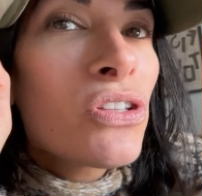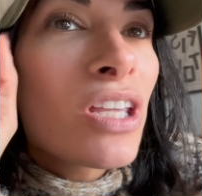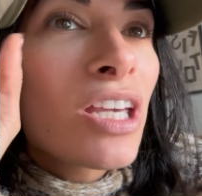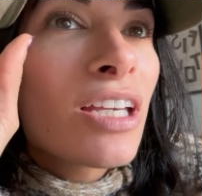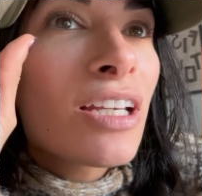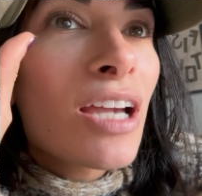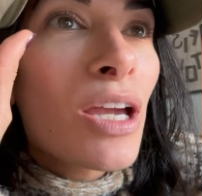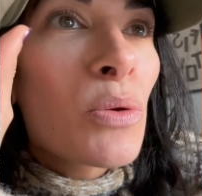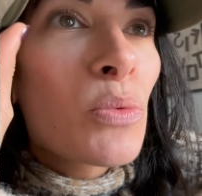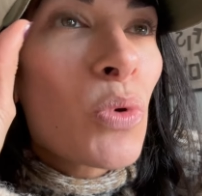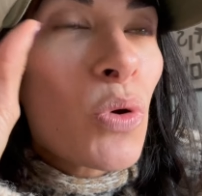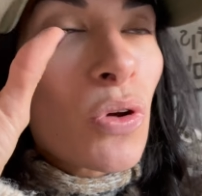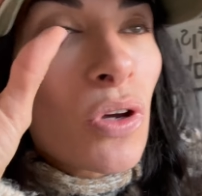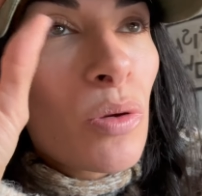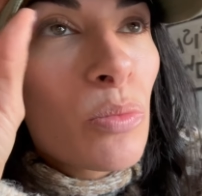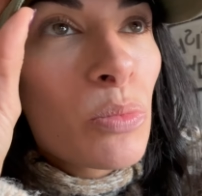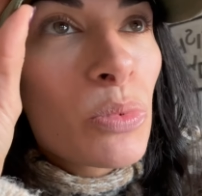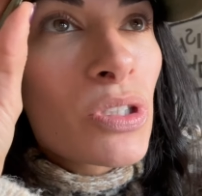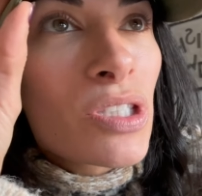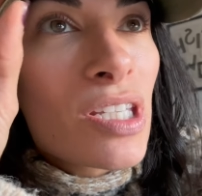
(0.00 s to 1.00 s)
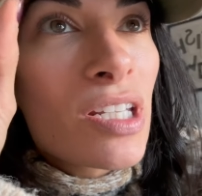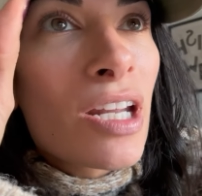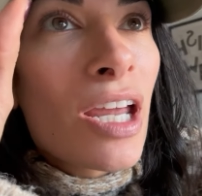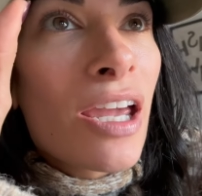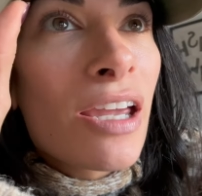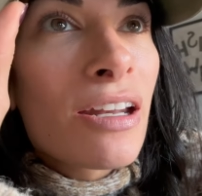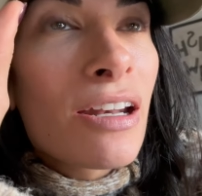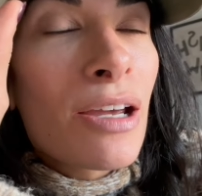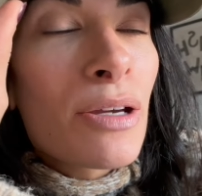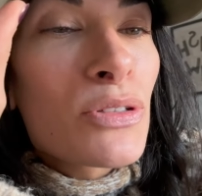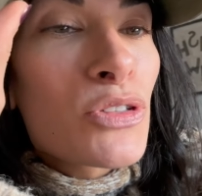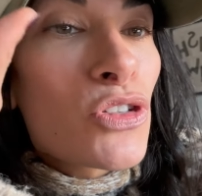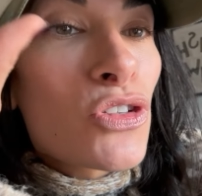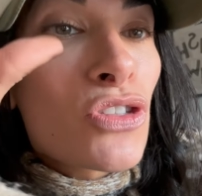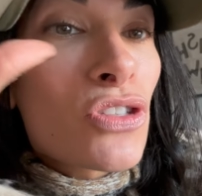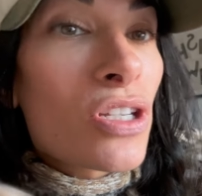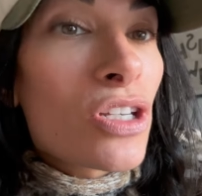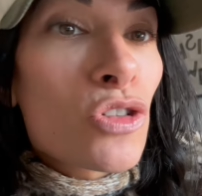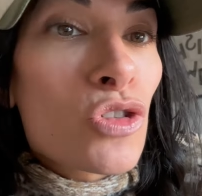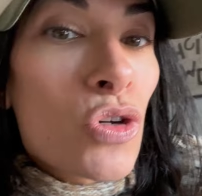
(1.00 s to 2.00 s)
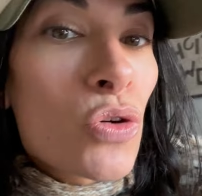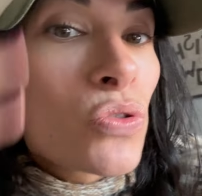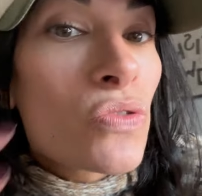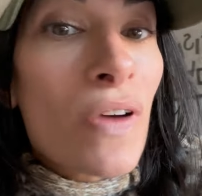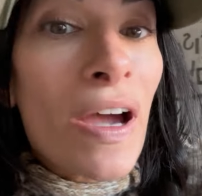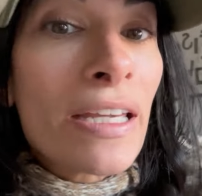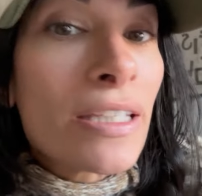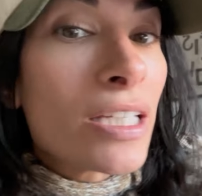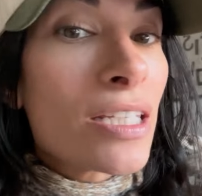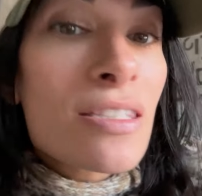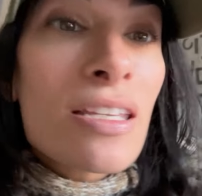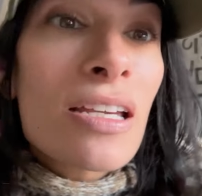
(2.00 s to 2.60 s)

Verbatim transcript: Like I woke up today and I just like chose violence.